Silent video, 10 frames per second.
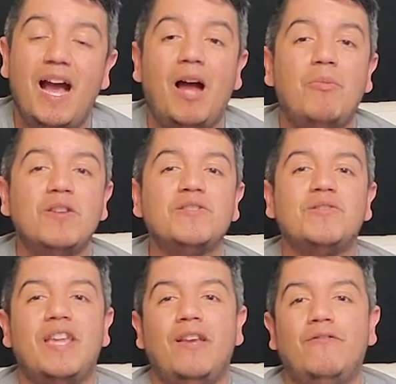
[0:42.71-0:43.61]
I'm
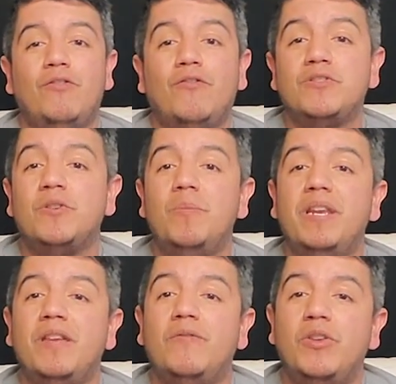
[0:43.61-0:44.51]
also thankful for so
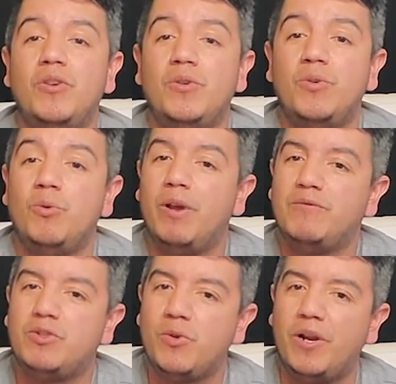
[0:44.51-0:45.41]
many of you who
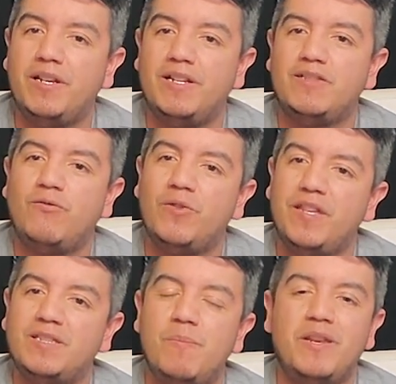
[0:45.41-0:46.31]
have joined us for
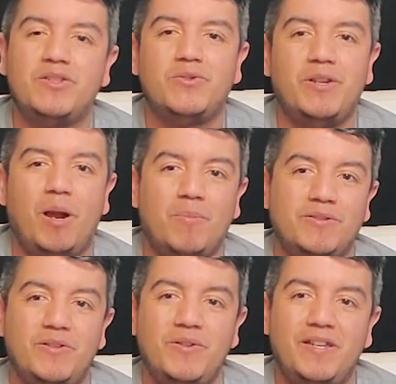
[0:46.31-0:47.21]
these ministry
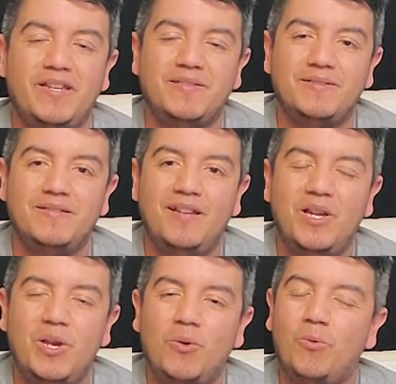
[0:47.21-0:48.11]
opportunities.
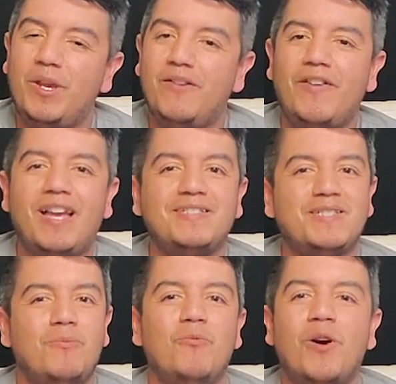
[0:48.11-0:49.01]
We have had
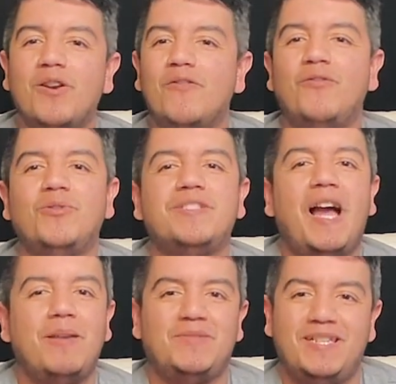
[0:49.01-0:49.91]
some wonderful
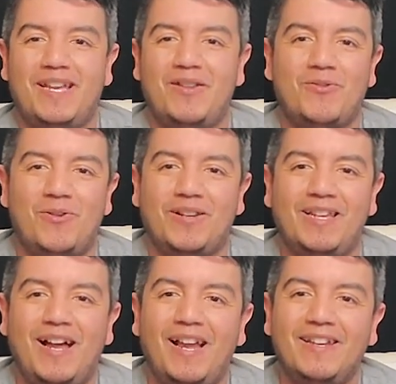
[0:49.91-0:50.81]
times together
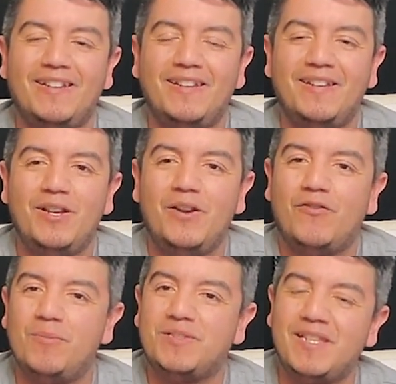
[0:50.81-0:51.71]
online,
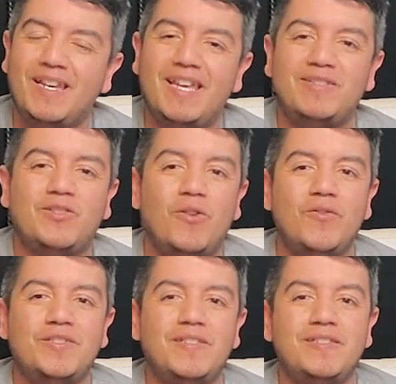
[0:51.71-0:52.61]
from Sunday
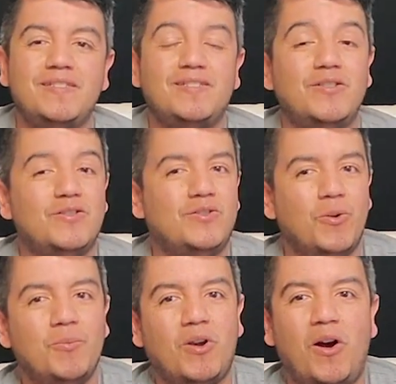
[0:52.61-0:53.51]
services to
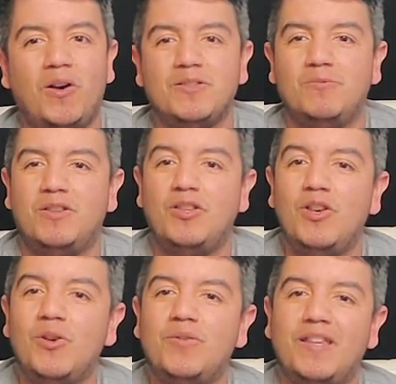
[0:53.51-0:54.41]
Zoom calls with
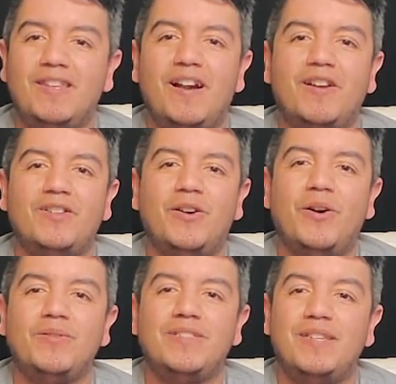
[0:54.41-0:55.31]
youth and young
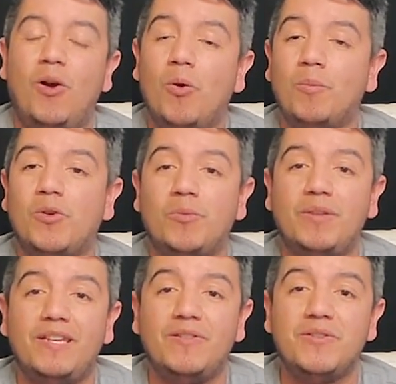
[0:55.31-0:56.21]
adults and home group
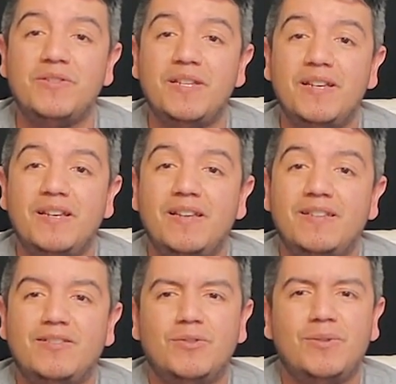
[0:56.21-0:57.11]
leaders,
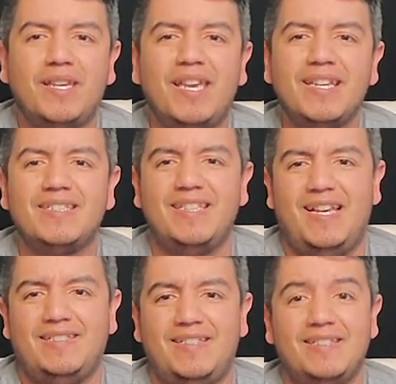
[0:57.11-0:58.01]
to kids'
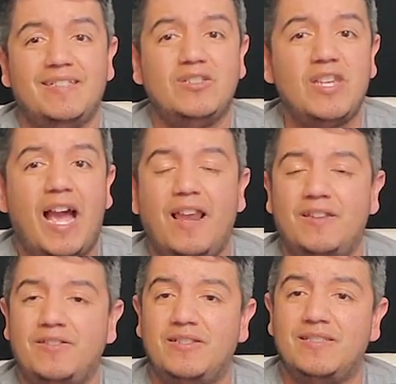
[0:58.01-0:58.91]
lessons and
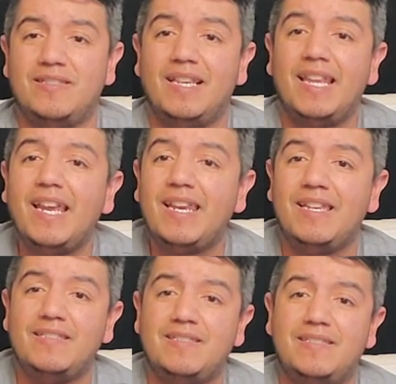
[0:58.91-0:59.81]
challenges,
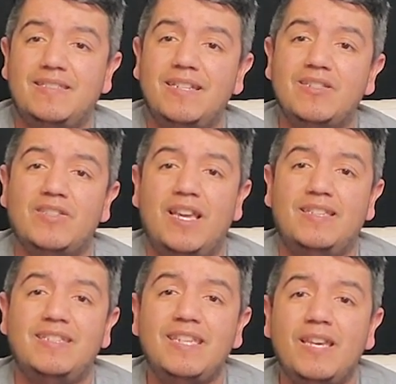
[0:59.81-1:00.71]
ladies' dish
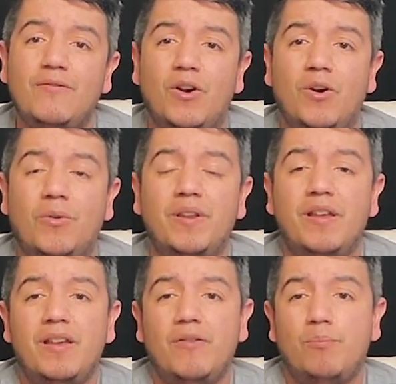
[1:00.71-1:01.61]
and devo,
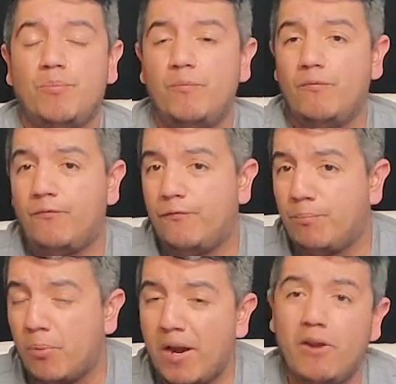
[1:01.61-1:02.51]

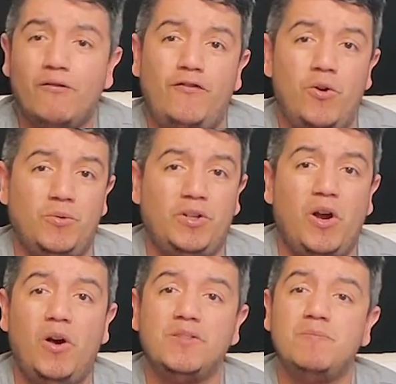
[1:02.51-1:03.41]
prayer phone
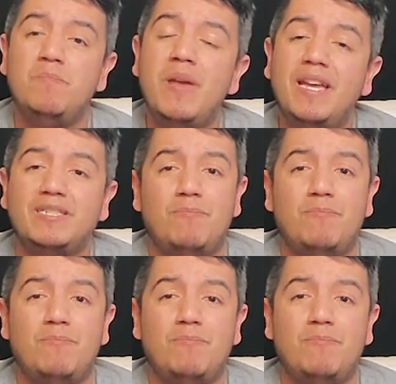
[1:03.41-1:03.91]
calls, men's